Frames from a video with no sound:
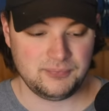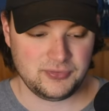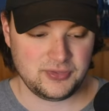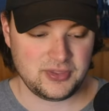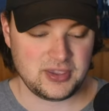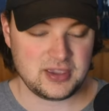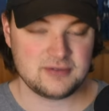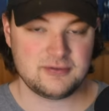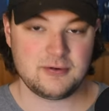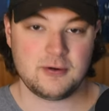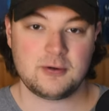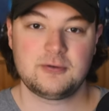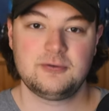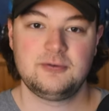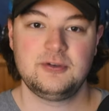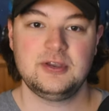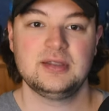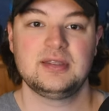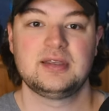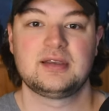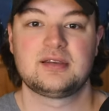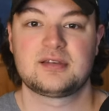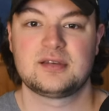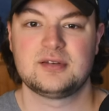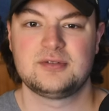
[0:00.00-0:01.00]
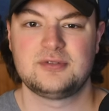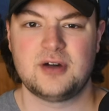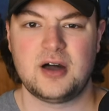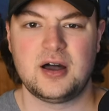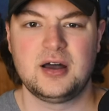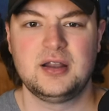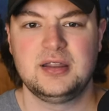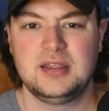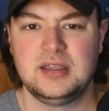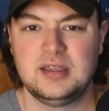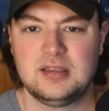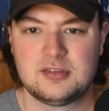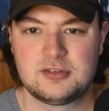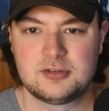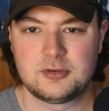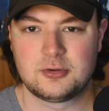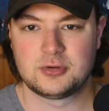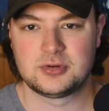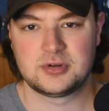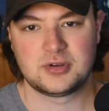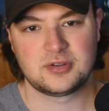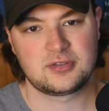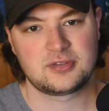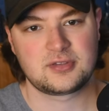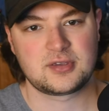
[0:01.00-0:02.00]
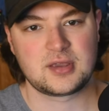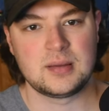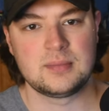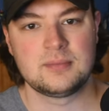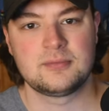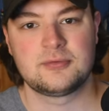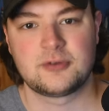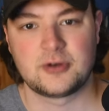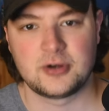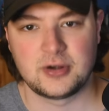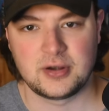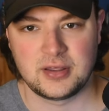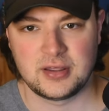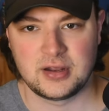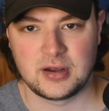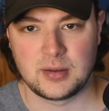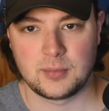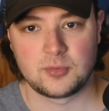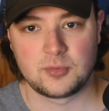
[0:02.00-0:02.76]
they evoke feelings of unease or discomfort in